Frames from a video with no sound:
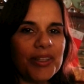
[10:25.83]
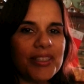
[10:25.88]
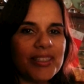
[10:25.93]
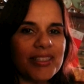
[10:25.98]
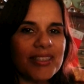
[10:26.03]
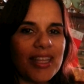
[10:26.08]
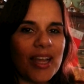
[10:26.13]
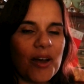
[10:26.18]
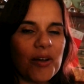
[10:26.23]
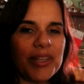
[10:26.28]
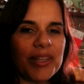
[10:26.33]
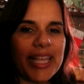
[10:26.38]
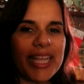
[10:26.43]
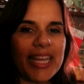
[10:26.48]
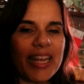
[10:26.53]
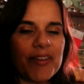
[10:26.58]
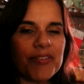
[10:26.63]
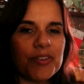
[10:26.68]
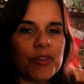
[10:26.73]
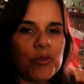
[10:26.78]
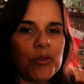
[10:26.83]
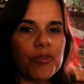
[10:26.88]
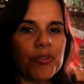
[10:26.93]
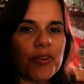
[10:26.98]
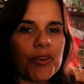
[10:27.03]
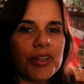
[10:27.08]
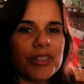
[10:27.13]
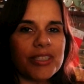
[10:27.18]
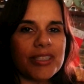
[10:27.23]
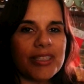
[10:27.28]
it's now late afternoon
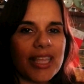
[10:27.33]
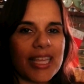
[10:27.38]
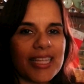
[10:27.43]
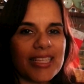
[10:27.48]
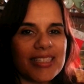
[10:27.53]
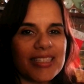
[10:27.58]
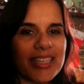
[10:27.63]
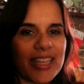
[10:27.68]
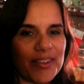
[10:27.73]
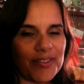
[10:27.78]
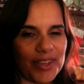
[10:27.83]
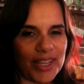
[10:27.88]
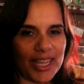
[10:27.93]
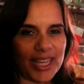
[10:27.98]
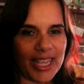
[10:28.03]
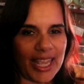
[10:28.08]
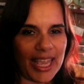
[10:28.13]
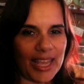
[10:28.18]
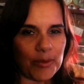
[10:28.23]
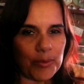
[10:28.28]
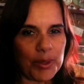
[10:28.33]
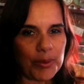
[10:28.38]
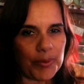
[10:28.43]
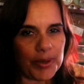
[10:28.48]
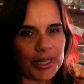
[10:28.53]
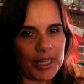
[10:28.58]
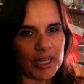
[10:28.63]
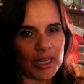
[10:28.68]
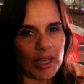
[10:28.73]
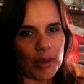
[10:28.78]
for us Thanksgiving and we
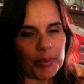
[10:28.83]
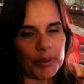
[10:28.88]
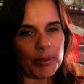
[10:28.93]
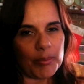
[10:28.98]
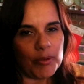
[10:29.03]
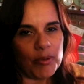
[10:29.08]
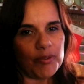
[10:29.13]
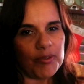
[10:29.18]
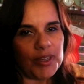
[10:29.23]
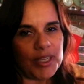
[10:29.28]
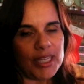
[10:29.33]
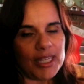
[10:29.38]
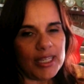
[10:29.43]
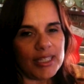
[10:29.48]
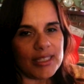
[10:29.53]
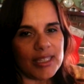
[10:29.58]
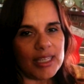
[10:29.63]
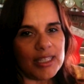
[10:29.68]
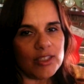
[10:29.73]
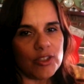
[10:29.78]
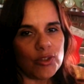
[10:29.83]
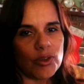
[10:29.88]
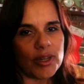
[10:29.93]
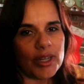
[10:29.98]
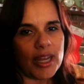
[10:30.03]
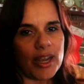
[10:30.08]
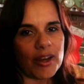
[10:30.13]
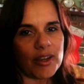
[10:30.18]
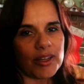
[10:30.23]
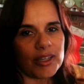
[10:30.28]
rented a couple of movies and Joe
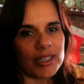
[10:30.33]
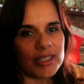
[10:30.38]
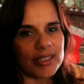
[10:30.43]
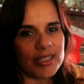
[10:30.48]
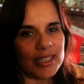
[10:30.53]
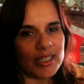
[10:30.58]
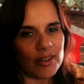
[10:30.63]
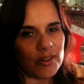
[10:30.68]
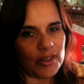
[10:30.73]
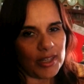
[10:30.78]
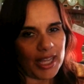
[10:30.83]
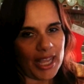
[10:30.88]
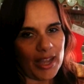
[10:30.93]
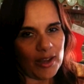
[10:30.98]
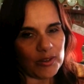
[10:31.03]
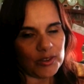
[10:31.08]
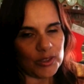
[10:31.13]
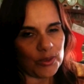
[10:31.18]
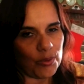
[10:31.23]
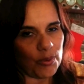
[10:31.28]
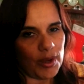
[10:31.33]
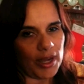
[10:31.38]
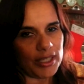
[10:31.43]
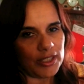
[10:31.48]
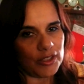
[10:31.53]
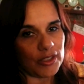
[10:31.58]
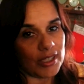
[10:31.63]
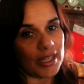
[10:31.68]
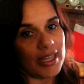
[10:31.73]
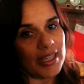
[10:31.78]
and I are going to sit here on the couch and
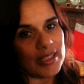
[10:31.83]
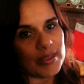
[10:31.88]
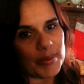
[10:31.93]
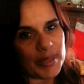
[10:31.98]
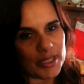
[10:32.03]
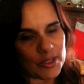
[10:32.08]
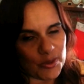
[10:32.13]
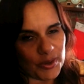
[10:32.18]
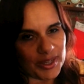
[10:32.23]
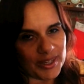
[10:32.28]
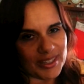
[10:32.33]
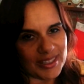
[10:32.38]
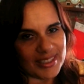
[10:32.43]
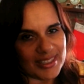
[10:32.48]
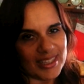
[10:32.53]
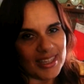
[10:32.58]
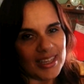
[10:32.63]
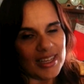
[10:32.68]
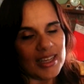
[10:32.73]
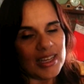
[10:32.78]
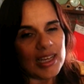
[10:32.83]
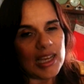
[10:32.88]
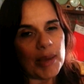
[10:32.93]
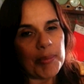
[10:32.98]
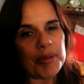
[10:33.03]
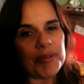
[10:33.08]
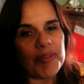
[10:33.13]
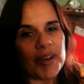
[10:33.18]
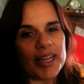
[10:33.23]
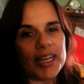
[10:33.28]
watch. The kids may join us.
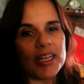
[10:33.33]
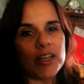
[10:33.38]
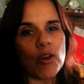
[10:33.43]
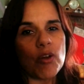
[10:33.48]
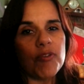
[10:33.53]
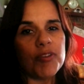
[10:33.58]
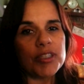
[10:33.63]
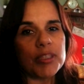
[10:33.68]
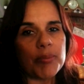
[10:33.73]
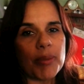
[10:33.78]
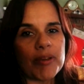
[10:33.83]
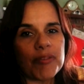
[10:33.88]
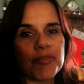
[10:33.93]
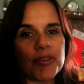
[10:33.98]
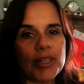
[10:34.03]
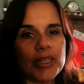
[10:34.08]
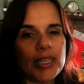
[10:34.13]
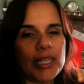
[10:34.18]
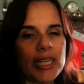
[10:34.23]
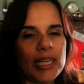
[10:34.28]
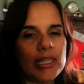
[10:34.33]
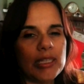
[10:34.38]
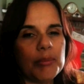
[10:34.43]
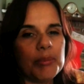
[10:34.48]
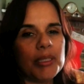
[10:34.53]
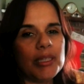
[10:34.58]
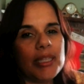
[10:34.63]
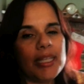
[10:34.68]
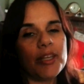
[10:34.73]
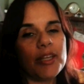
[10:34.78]
I'm invited to go visit my friend Leah a little
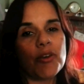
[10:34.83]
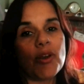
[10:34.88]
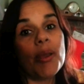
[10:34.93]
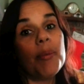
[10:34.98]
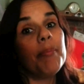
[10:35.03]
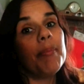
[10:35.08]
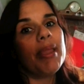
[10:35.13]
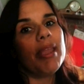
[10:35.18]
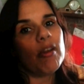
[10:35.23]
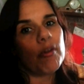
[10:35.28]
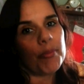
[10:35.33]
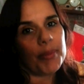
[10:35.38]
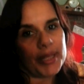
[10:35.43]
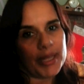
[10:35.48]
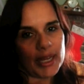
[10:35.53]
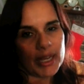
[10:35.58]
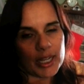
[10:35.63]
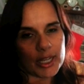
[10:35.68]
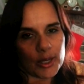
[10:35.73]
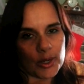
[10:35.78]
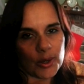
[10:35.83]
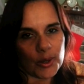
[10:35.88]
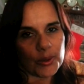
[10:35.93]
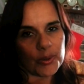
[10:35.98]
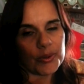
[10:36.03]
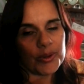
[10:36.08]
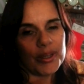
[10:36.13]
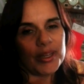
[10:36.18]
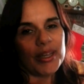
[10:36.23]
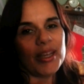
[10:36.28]
bit later. I may or may not
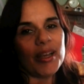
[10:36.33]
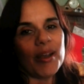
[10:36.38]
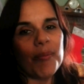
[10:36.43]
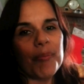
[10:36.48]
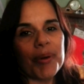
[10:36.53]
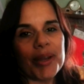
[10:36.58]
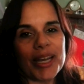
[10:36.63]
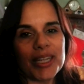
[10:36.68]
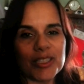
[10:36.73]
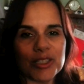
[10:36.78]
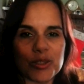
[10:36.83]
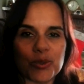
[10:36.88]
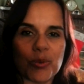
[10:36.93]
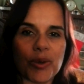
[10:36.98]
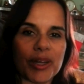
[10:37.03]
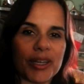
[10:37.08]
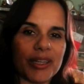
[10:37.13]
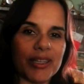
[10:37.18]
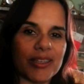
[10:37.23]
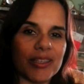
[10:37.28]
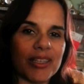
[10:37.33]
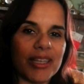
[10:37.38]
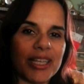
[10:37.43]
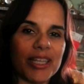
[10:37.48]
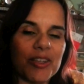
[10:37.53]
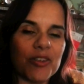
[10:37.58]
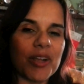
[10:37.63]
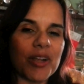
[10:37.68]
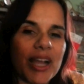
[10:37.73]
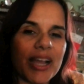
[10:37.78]
go. But I just wanted to
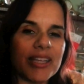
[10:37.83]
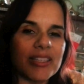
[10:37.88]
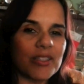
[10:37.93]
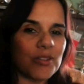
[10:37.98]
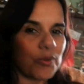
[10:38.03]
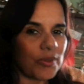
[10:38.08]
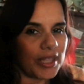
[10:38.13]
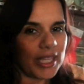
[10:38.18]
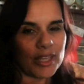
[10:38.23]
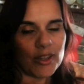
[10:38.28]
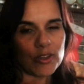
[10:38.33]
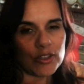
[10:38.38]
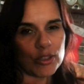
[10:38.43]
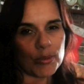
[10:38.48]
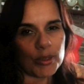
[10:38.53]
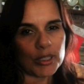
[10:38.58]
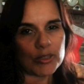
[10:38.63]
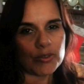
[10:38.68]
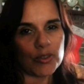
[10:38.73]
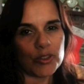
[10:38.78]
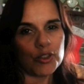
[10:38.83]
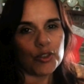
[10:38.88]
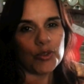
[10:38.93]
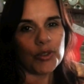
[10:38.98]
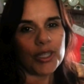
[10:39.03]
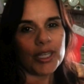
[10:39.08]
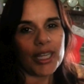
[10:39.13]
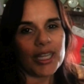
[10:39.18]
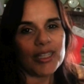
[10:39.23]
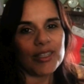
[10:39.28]
let you guys know thank you so much for
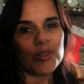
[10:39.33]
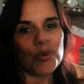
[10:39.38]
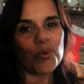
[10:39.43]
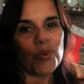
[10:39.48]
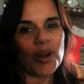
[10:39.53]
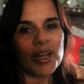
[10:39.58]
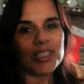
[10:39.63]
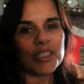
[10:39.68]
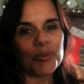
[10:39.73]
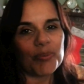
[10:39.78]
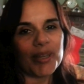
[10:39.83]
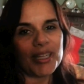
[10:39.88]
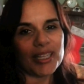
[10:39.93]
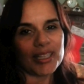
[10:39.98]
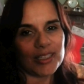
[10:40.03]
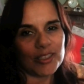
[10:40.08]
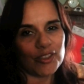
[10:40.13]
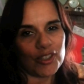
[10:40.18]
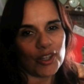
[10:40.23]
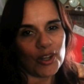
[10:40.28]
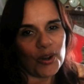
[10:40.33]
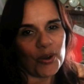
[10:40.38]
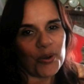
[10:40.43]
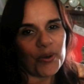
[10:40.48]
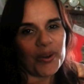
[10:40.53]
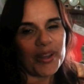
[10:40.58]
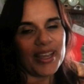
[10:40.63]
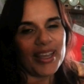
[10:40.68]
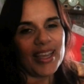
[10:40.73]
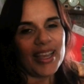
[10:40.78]
tuning in to watch my little
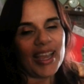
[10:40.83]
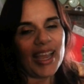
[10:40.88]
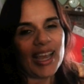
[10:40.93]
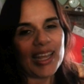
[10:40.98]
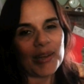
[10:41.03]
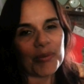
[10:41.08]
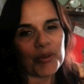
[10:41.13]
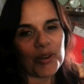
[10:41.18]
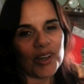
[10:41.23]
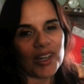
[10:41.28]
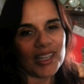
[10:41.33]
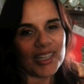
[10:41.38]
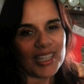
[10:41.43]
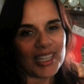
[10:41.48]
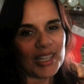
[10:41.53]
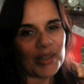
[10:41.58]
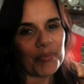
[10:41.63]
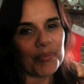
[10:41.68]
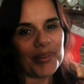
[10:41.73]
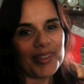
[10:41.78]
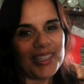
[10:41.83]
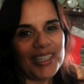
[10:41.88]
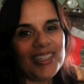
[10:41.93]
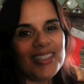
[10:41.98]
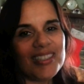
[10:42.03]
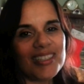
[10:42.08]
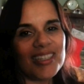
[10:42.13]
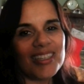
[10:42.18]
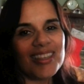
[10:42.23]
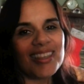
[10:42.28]
show and I'm calling it
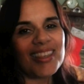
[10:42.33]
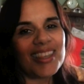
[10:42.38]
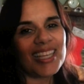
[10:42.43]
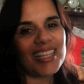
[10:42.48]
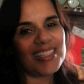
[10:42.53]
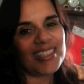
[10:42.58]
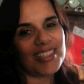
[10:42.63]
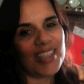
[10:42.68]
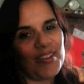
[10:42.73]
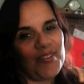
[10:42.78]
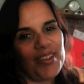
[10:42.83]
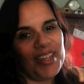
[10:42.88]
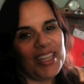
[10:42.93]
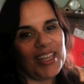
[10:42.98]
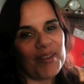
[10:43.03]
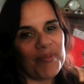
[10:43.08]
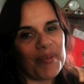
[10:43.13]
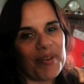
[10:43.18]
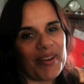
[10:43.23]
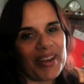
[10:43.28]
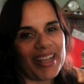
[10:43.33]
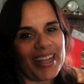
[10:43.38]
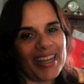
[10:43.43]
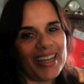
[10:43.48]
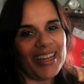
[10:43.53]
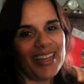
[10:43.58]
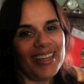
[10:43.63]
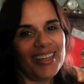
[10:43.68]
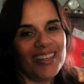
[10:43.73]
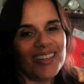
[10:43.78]
Belizean Thanksgiving in
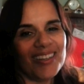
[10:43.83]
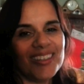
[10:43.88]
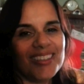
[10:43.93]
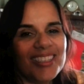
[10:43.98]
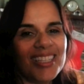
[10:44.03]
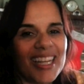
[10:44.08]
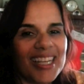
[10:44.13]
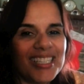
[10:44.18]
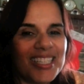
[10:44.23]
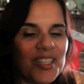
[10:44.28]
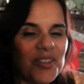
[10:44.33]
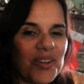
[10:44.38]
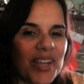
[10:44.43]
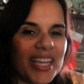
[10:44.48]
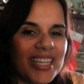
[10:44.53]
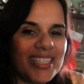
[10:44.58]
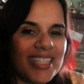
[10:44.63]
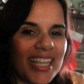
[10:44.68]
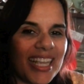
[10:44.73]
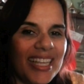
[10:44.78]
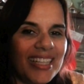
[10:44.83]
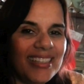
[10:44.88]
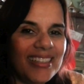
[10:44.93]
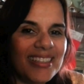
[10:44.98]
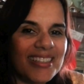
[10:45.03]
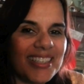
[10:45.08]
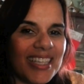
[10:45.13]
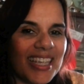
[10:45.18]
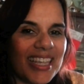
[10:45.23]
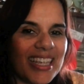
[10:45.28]
America. Until I see you guys again,
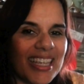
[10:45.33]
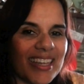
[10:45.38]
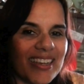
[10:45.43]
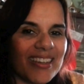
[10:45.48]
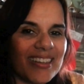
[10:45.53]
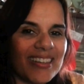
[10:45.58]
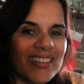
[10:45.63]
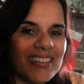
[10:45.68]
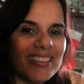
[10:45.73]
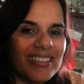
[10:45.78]
take care.